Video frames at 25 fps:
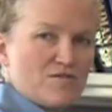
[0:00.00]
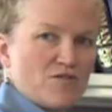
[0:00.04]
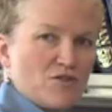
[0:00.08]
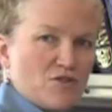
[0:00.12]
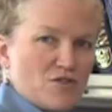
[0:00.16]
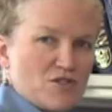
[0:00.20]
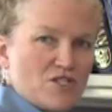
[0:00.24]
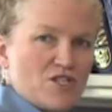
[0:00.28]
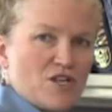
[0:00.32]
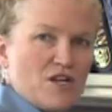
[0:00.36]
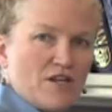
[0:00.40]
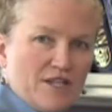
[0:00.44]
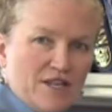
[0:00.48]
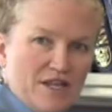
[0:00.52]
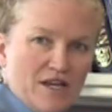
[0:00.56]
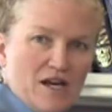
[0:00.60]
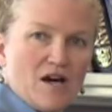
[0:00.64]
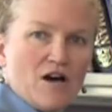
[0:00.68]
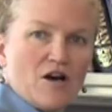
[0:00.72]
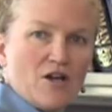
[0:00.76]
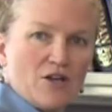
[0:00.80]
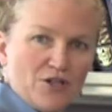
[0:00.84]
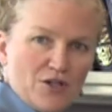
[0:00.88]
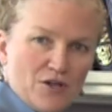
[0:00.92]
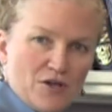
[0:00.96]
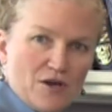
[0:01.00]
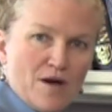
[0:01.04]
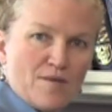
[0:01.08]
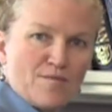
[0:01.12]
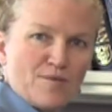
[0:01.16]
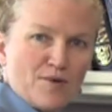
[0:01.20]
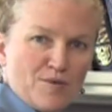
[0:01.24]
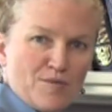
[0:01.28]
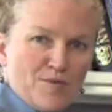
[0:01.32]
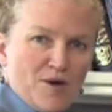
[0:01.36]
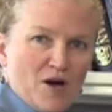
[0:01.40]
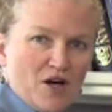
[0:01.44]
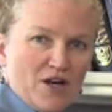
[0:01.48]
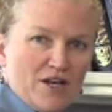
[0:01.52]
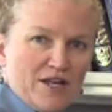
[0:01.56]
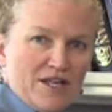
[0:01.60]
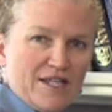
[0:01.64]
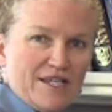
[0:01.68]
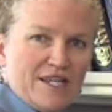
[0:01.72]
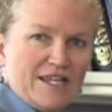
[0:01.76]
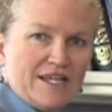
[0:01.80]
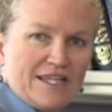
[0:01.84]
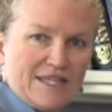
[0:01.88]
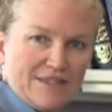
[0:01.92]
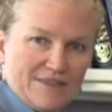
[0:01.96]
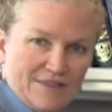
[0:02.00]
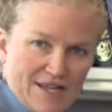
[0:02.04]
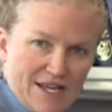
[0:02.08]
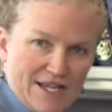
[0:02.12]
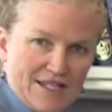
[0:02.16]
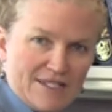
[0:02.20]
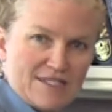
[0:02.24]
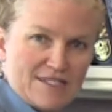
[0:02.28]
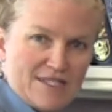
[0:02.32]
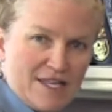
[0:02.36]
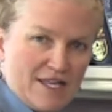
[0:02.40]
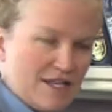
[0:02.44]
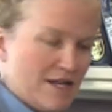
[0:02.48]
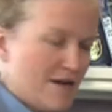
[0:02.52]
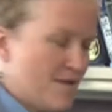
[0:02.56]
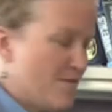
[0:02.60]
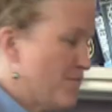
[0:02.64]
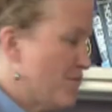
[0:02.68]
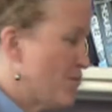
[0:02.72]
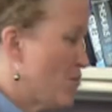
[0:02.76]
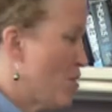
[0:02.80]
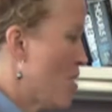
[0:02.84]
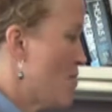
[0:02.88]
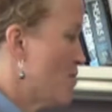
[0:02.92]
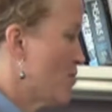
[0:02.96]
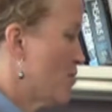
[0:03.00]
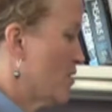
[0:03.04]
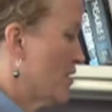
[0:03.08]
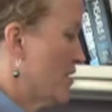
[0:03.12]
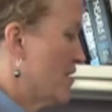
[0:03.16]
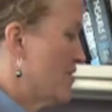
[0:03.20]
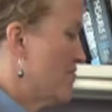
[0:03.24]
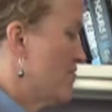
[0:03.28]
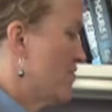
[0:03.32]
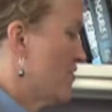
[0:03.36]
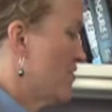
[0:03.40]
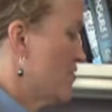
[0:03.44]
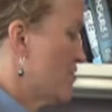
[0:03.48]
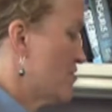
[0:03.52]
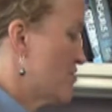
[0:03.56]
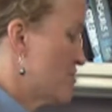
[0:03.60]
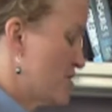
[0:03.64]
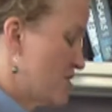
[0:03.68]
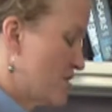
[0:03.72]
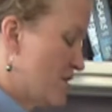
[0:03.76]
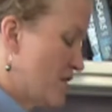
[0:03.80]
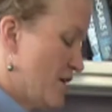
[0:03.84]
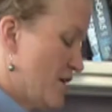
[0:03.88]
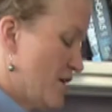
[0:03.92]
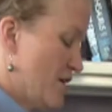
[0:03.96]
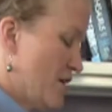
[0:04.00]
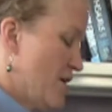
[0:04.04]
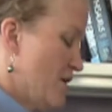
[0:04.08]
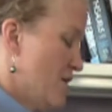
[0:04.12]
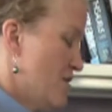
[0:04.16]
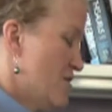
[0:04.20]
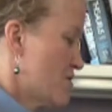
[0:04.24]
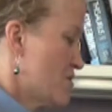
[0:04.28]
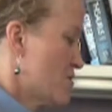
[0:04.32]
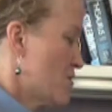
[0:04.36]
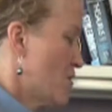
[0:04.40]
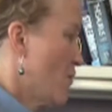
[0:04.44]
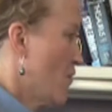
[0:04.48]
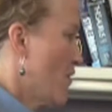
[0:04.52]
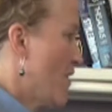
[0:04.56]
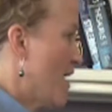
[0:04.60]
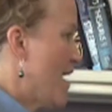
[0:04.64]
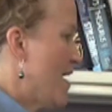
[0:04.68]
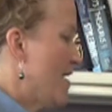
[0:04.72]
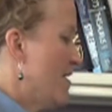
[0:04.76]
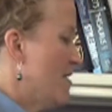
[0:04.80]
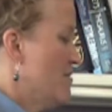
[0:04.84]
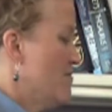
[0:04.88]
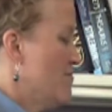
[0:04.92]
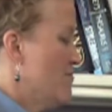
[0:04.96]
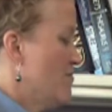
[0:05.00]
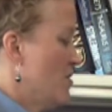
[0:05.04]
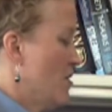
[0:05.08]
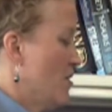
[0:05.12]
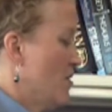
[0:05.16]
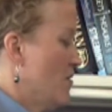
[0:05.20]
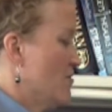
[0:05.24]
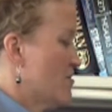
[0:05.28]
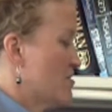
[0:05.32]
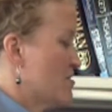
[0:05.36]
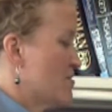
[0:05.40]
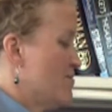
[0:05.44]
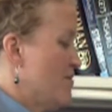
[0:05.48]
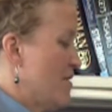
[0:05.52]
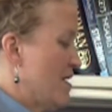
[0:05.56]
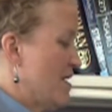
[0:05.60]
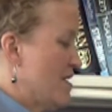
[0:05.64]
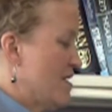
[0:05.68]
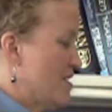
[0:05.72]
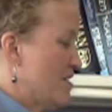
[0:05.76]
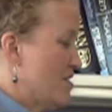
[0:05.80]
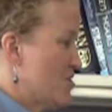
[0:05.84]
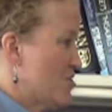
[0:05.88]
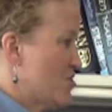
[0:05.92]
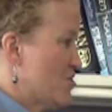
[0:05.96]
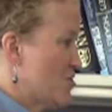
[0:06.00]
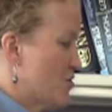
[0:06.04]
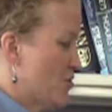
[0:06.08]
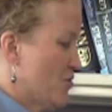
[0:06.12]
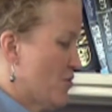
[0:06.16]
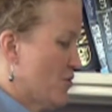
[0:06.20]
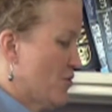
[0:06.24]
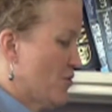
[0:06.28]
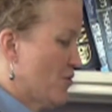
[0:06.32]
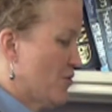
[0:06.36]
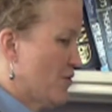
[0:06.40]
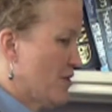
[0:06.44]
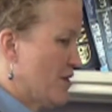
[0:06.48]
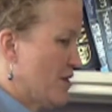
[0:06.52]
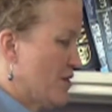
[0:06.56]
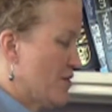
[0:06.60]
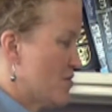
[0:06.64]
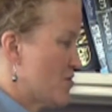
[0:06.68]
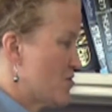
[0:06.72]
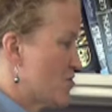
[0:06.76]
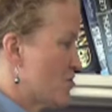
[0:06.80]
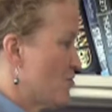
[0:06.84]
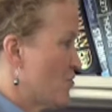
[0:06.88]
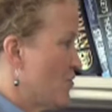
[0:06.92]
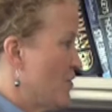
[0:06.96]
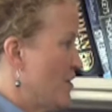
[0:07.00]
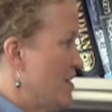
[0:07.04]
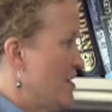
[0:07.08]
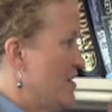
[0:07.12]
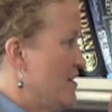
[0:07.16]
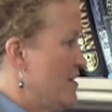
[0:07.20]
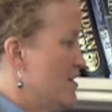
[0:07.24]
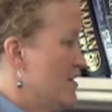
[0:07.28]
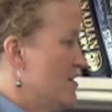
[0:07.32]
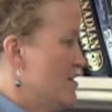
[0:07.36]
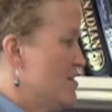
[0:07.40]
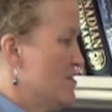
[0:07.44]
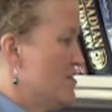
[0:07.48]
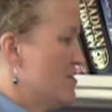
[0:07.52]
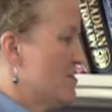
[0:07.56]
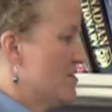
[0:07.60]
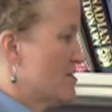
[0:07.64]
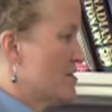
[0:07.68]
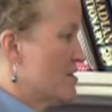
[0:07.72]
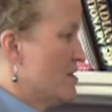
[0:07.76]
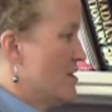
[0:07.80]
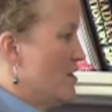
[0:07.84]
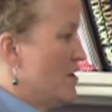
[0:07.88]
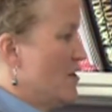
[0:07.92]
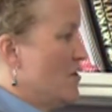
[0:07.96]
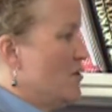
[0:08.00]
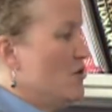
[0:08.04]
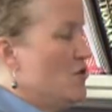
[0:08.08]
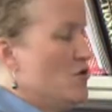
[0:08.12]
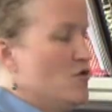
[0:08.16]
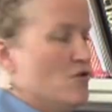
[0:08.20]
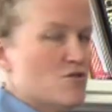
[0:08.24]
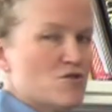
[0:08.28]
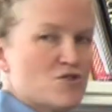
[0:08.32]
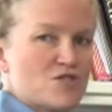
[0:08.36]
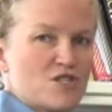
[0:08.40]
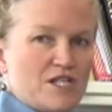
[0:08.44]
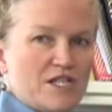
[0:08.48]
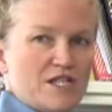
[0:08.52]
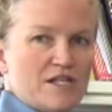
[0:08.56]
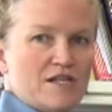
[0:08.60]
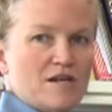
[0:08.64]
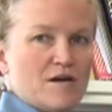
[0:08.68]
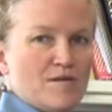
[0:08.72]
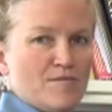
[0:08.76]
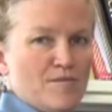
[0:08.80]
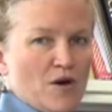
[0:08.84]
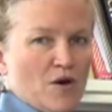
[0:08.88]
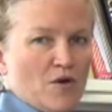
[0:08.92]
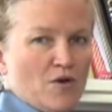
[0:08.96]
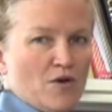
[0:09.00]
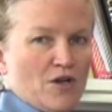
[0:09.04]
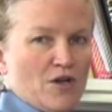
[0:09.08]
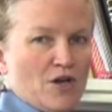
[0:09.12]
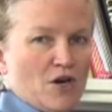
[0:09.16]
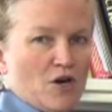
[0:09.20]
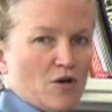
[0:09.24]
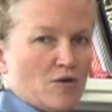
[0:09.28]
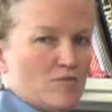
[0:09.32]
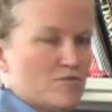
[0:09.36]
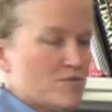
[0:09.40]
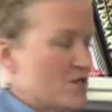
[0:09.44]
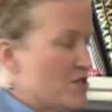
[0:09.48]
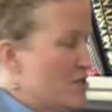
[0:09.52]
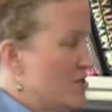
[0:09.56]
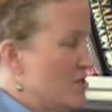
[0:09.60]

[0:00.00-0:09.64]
first on your upper body and get that set up properly first. So that involves making sure that the screen is usually about an arm's